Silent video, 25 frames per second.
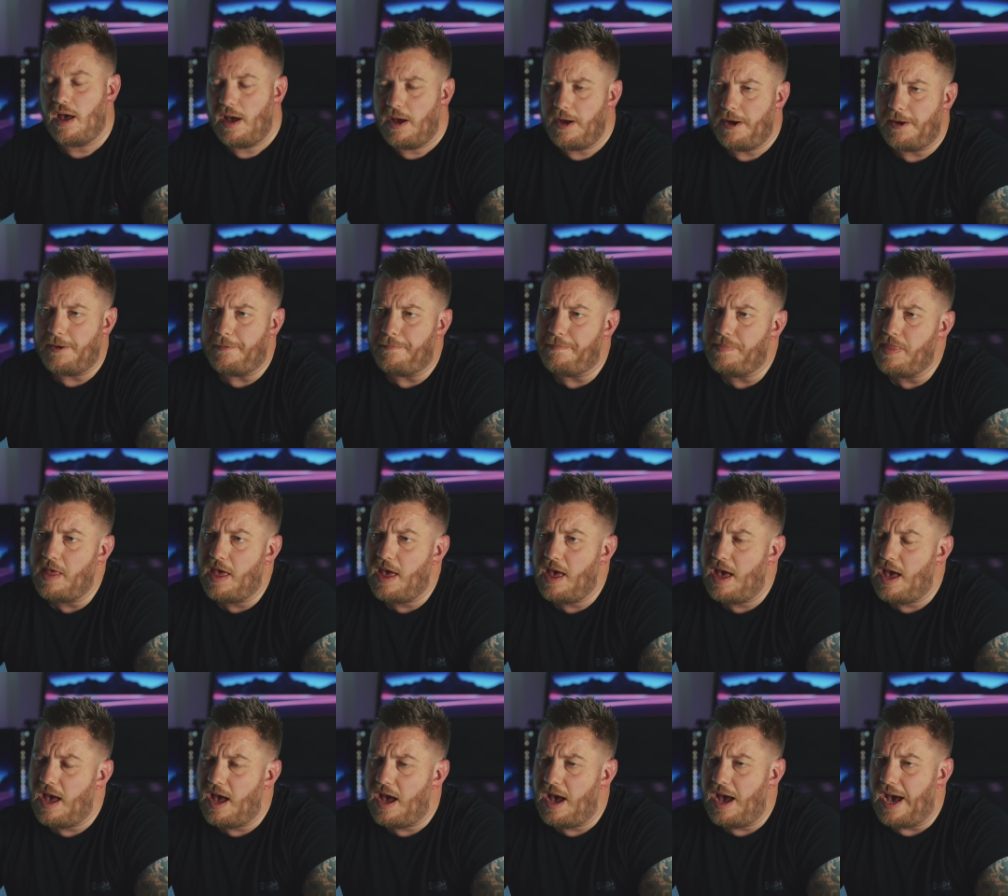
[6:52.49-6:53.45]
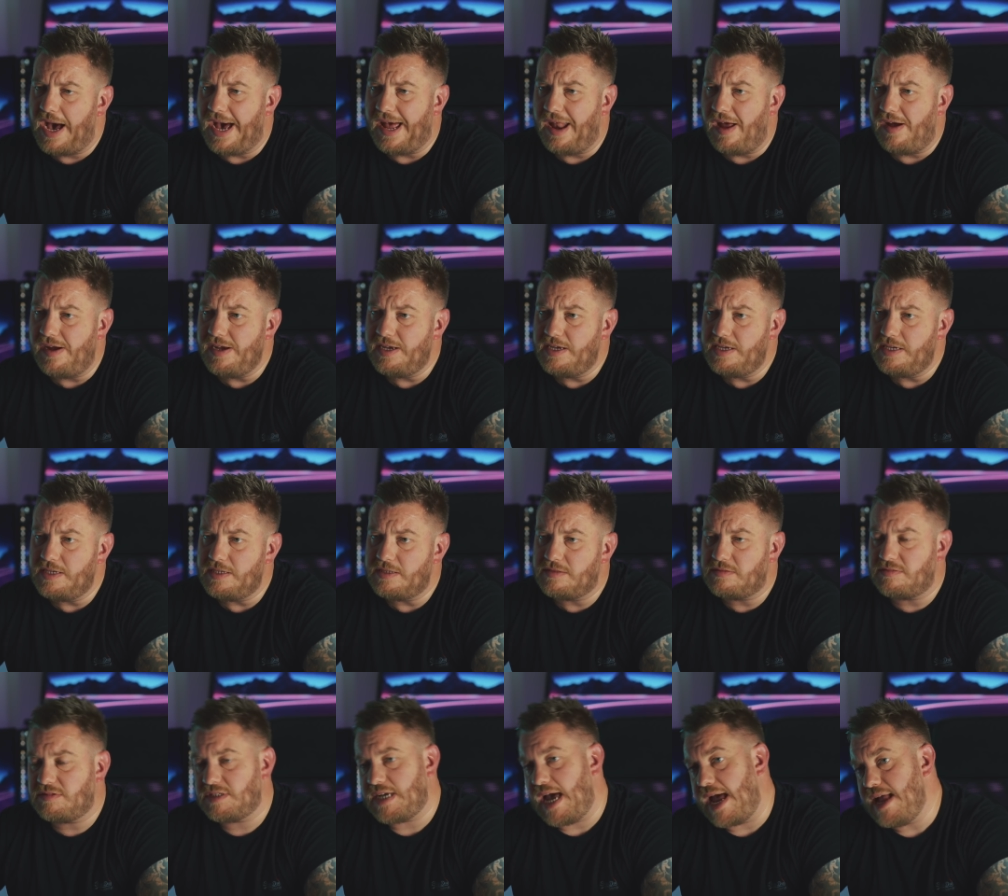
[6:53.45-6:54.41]
Um, and I
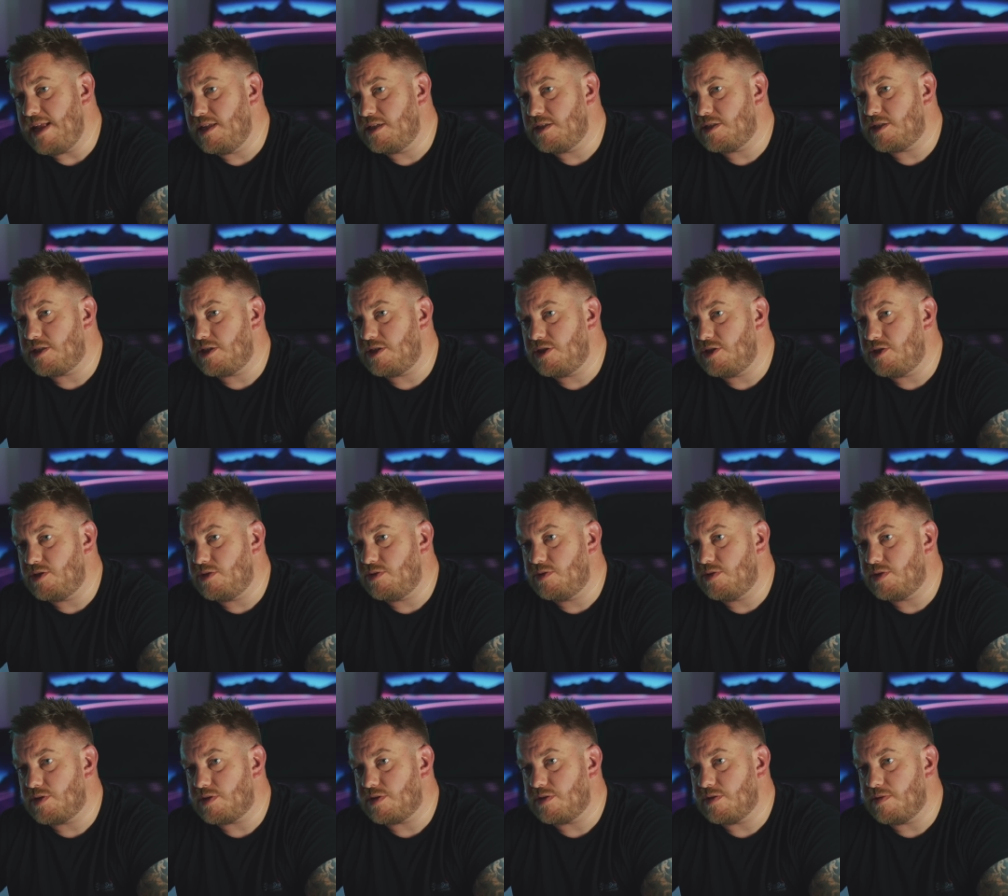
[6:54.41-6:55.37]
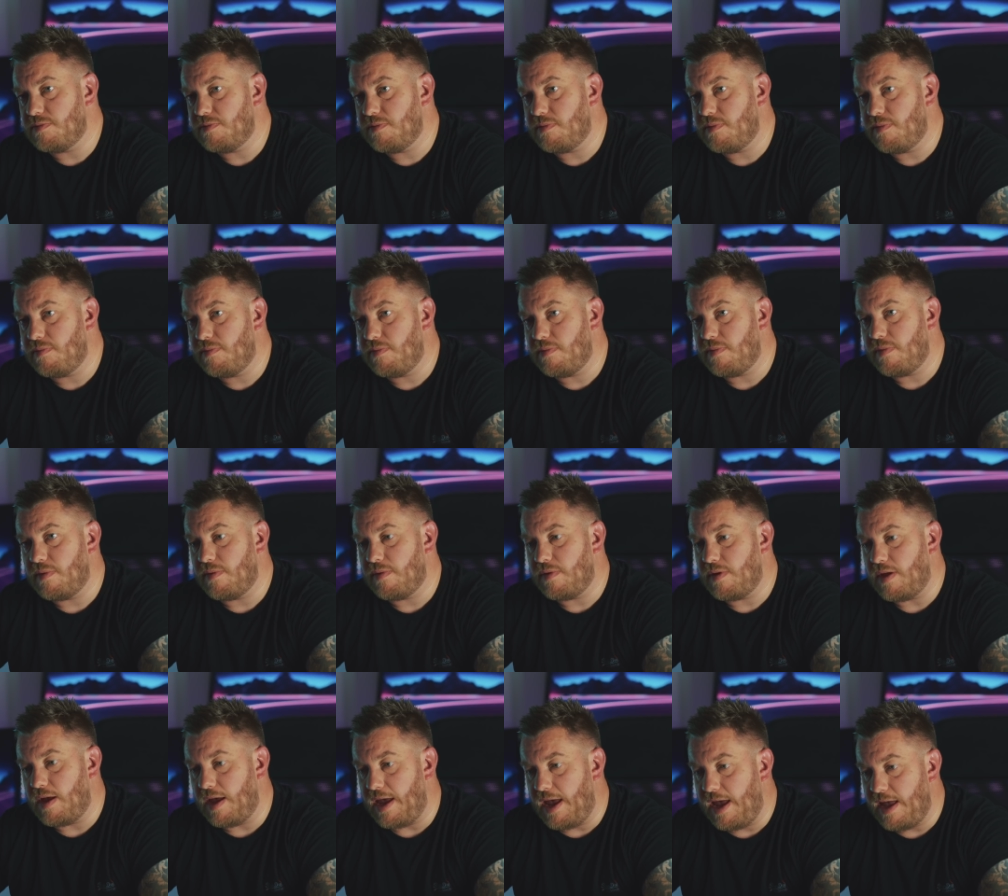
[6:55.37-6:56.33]
tend to use them
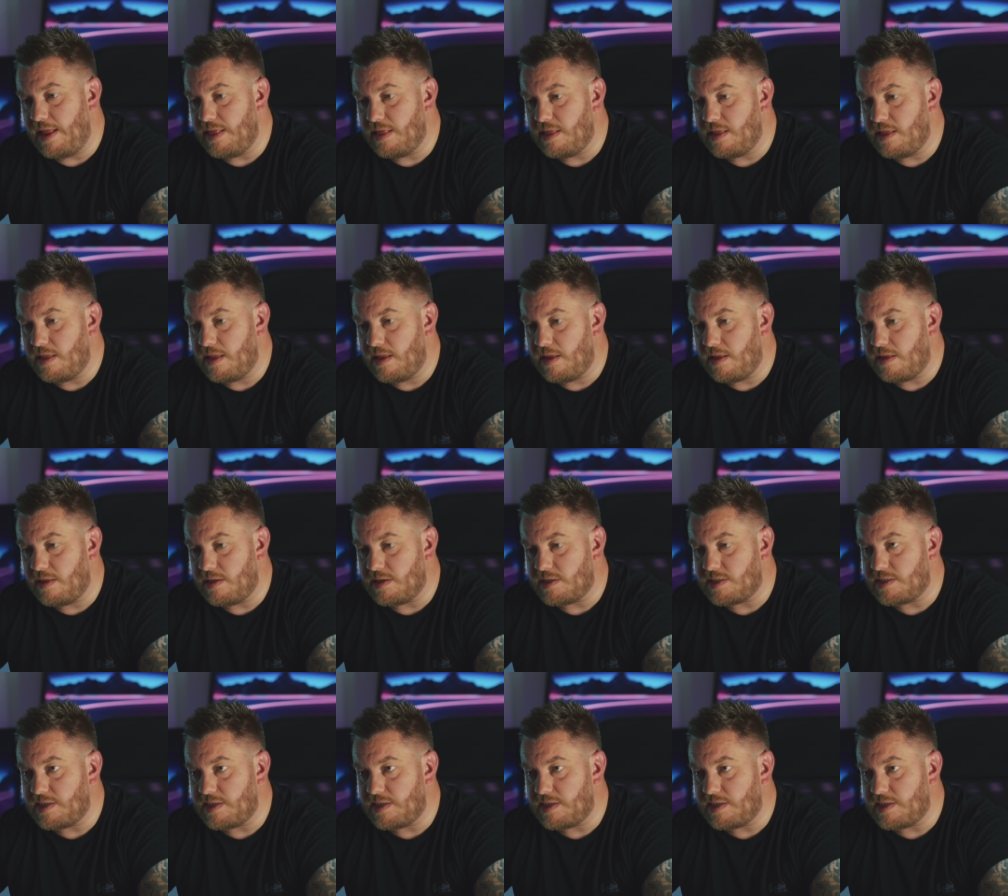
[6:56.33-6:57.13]
in the